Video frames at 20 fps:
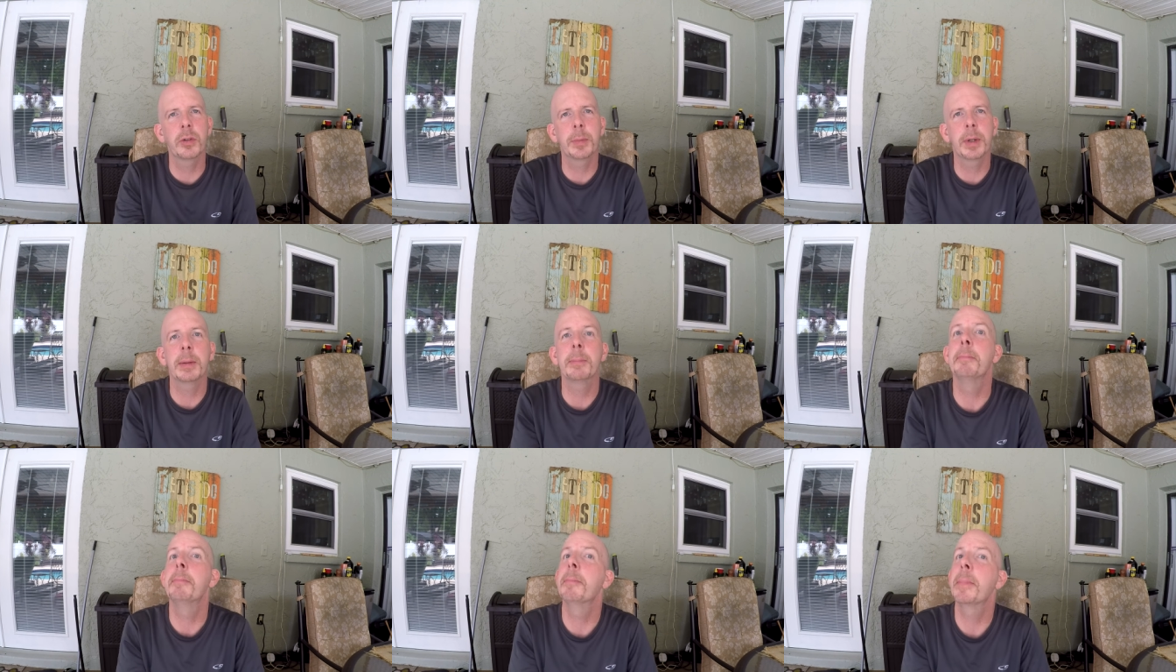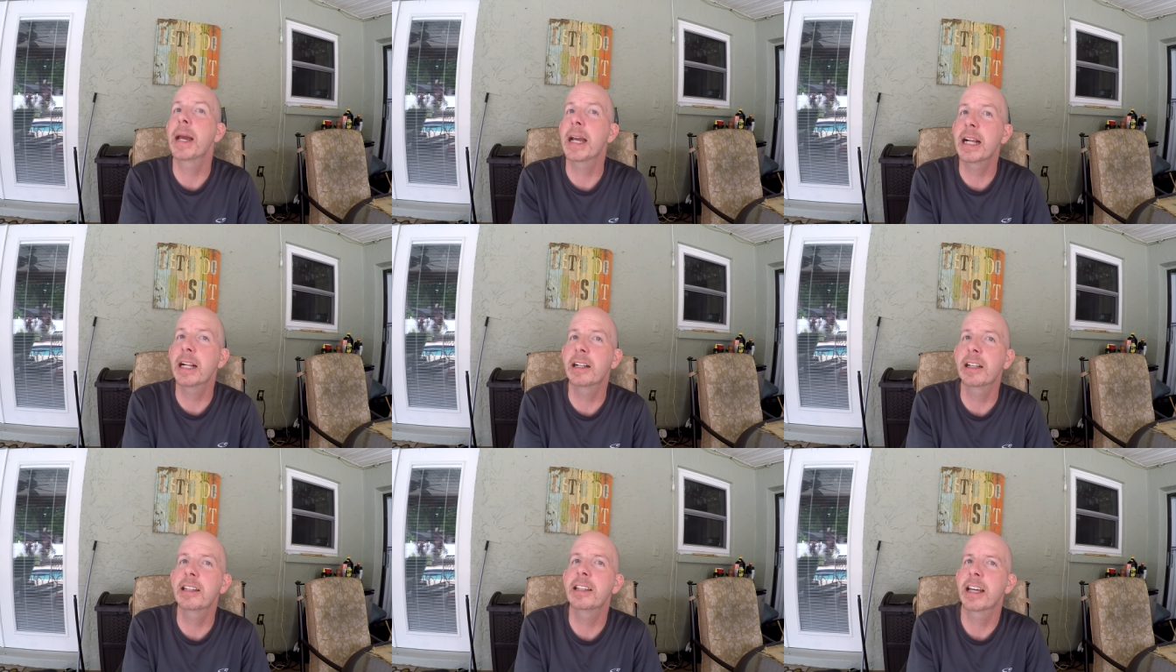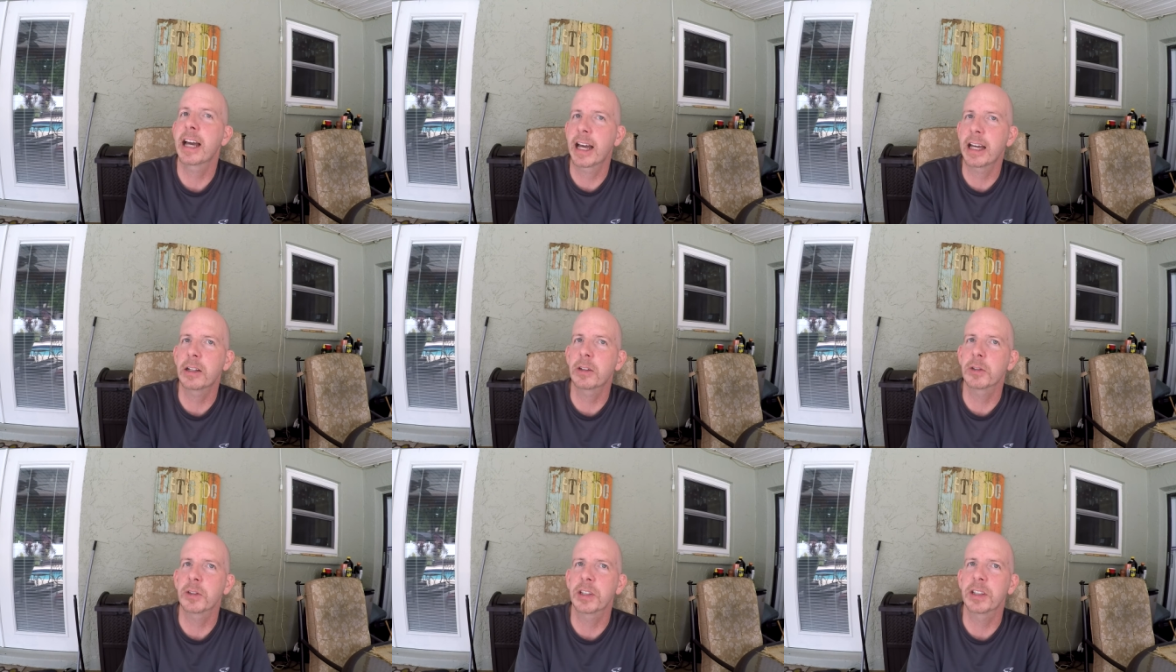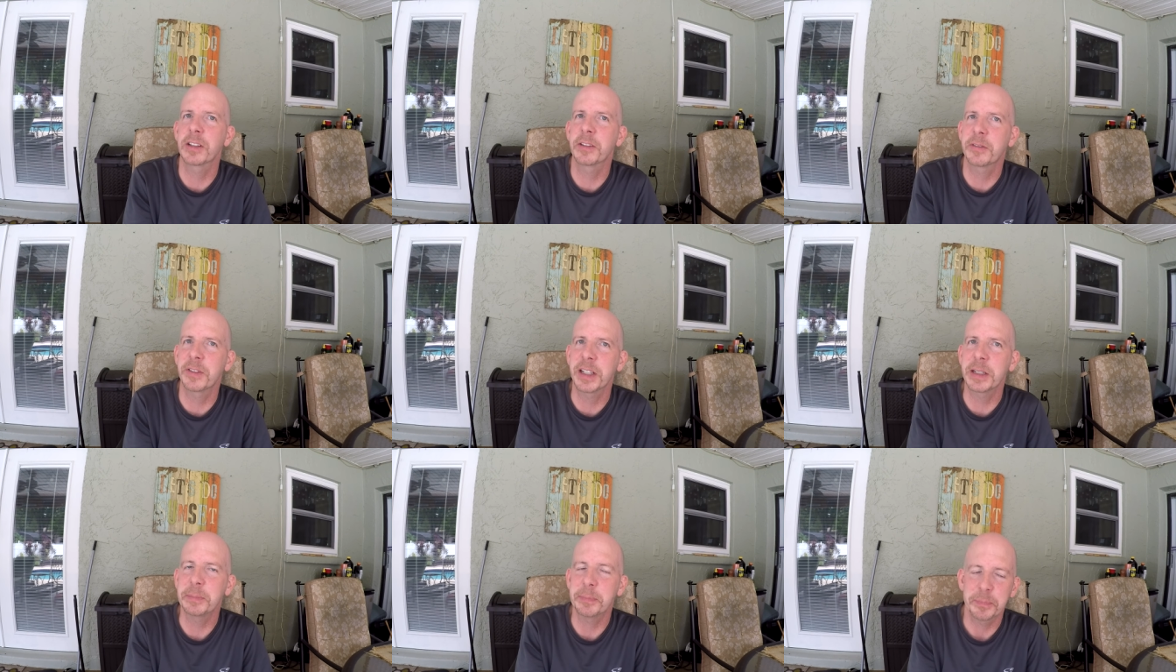but mainly the ankles and the
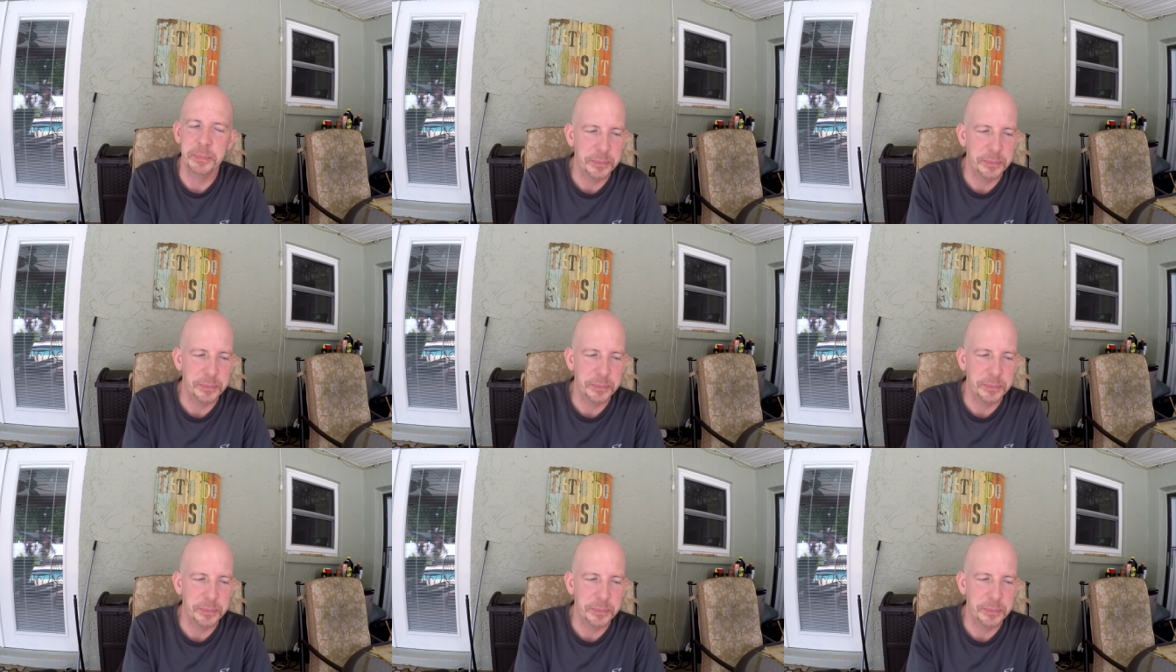feet.